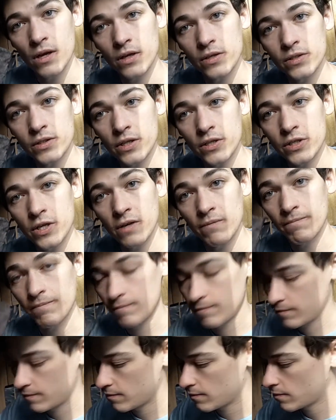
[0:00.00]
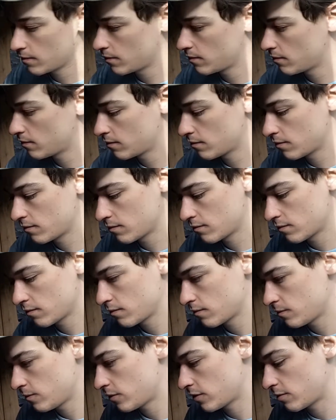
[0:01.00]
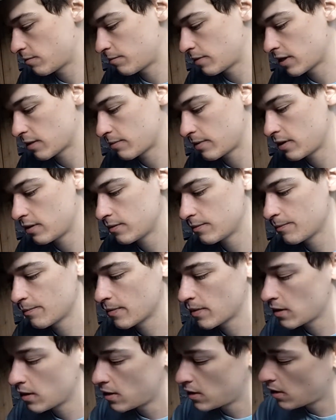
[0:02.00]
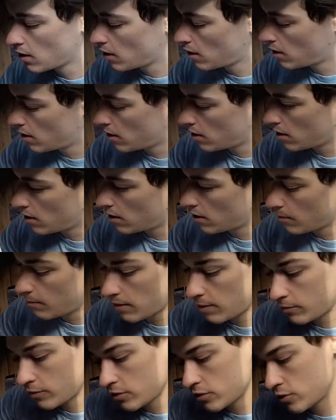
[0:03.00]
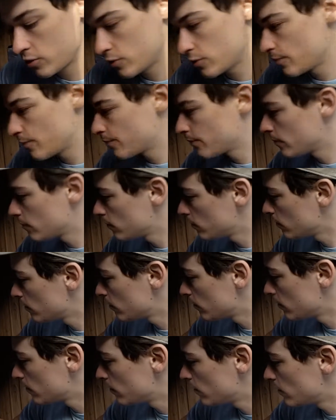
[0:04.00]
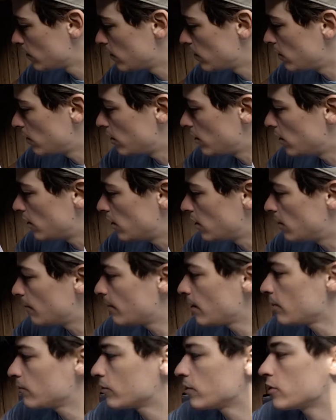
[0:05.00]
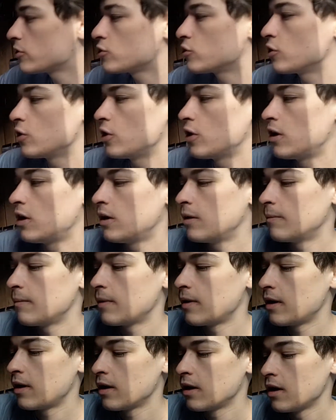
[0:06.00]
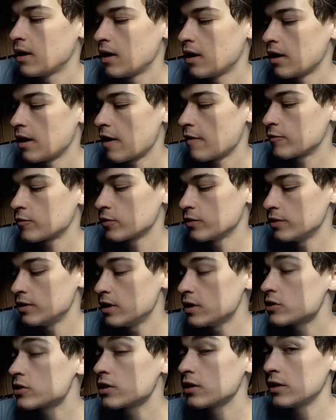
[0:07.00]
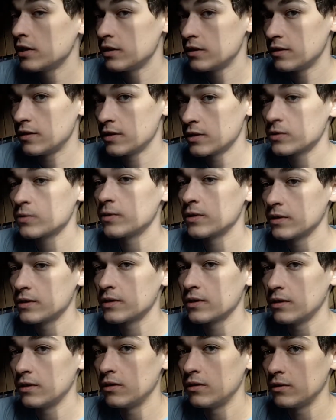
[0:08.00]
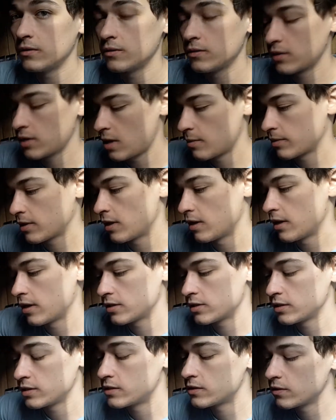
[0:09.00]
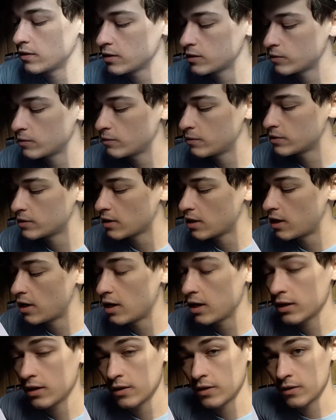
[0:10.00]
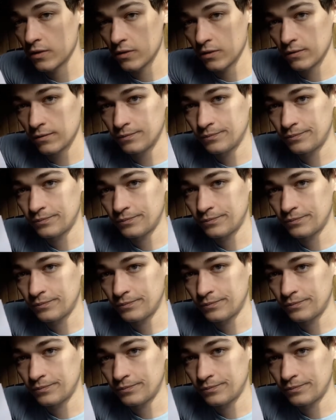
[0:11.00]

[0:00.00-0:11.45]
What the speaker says: Scotch tape with black paint. Paintbrush. Paintbrush. After initially... This one is a little complicated, actually. So this one was the hot glue